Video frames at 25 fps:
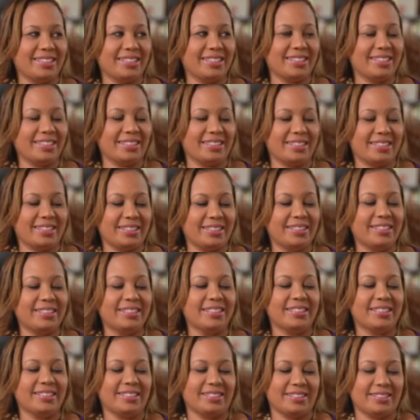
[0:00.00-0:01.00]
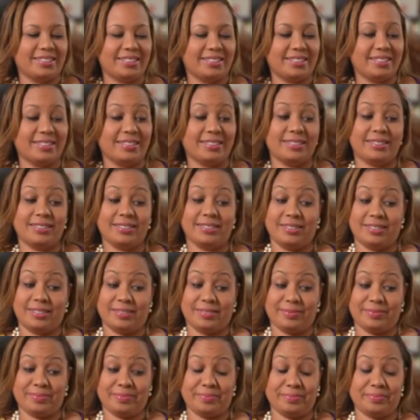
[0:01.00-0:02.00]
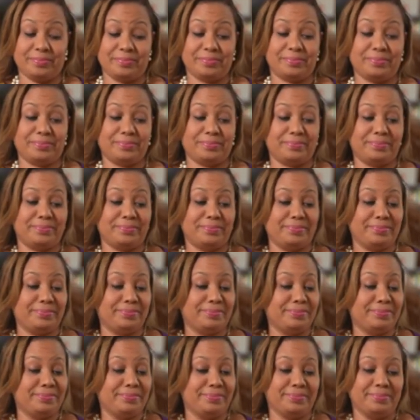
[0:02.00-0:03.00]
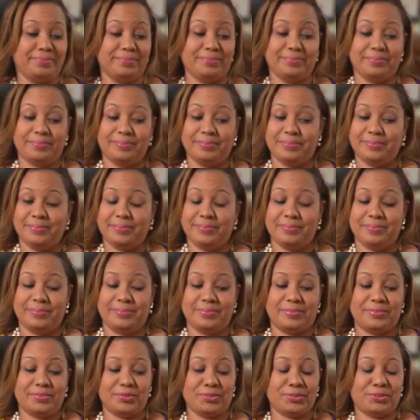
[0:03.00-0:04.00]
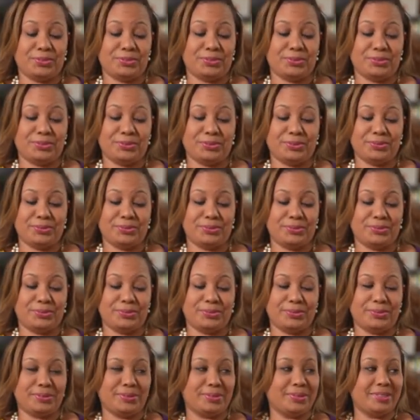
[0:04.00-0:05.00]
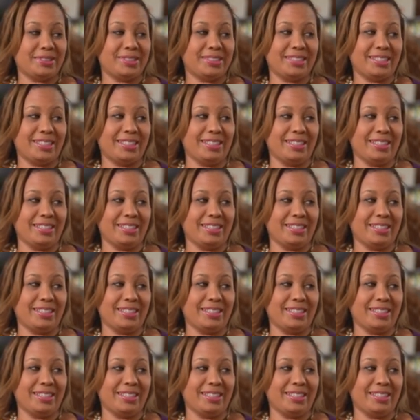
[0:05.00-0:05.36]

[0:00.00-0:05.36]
(not speaking)